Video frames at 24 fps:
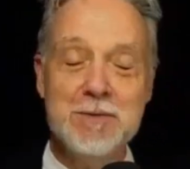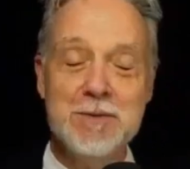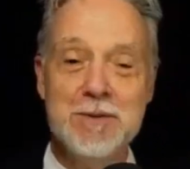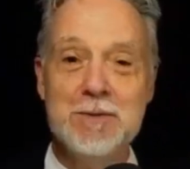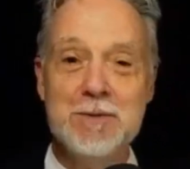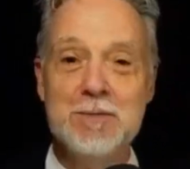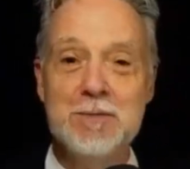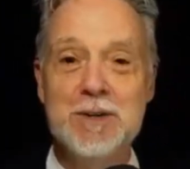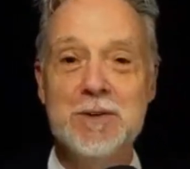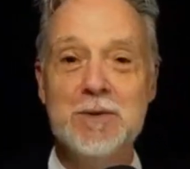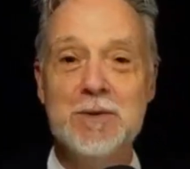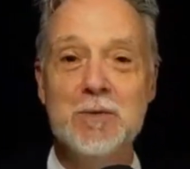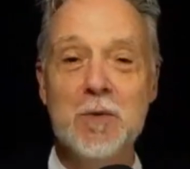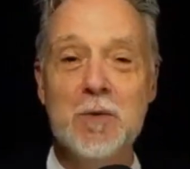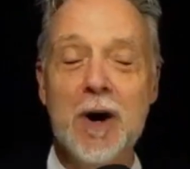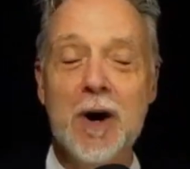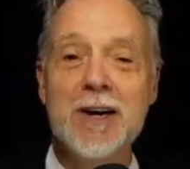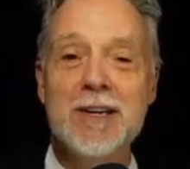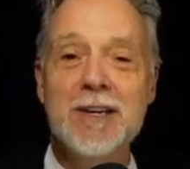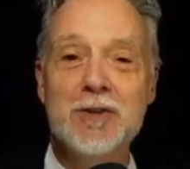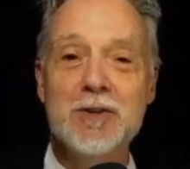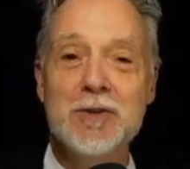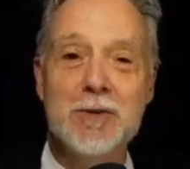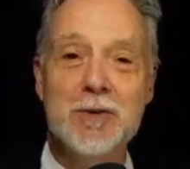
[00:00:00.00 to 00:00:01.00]
whether it be a
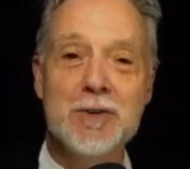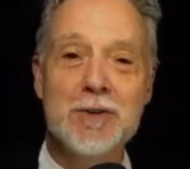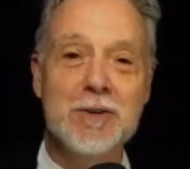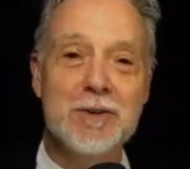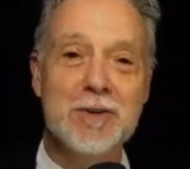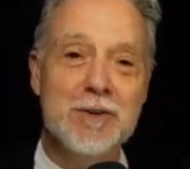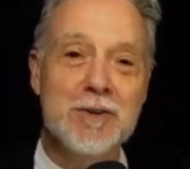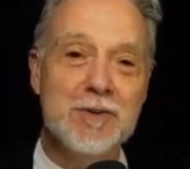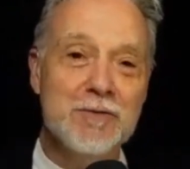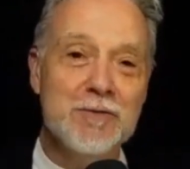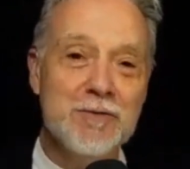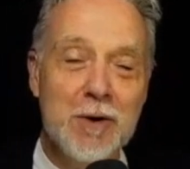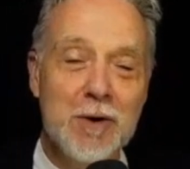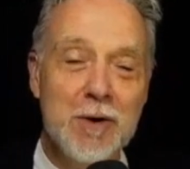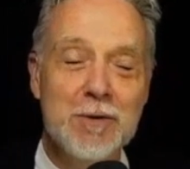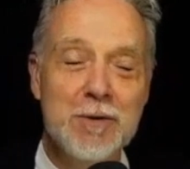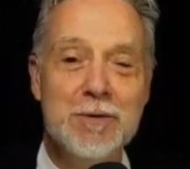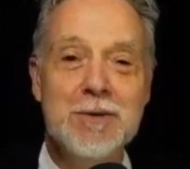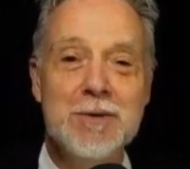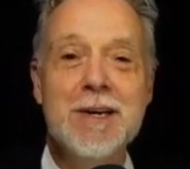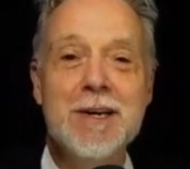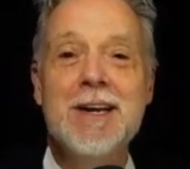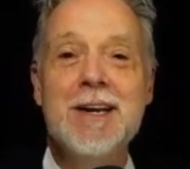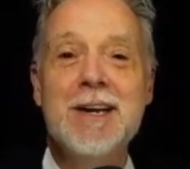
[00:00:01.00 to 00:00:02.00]
watch or your
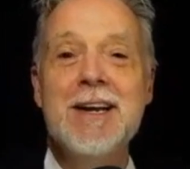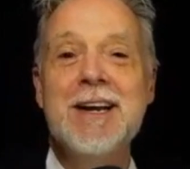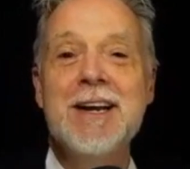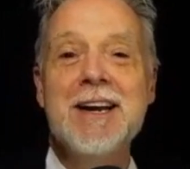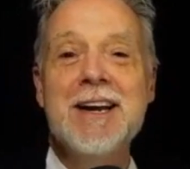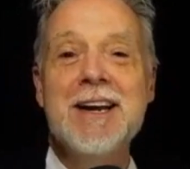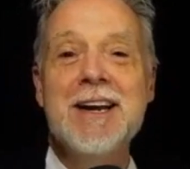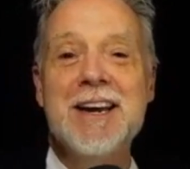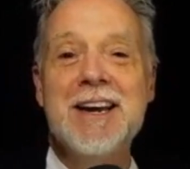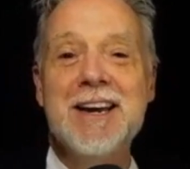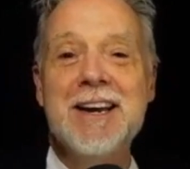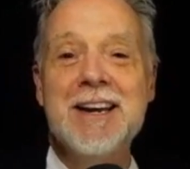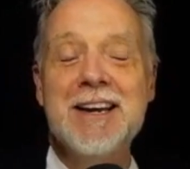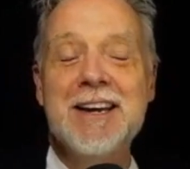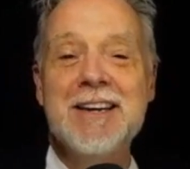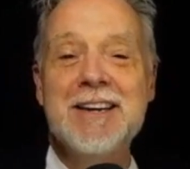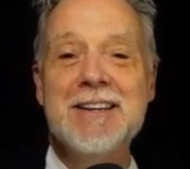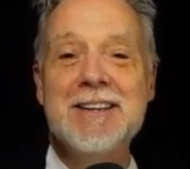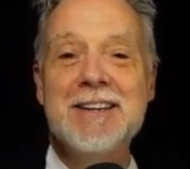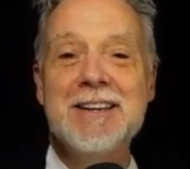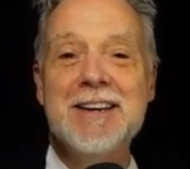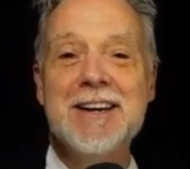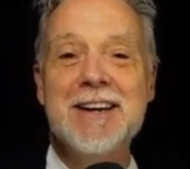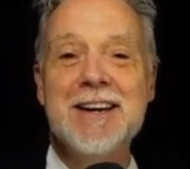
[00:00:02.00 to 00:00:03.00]
phone.
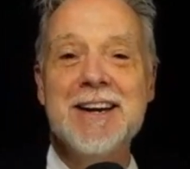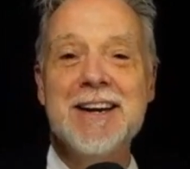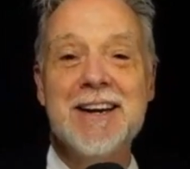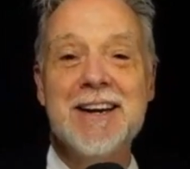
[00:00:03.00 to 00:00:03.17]
And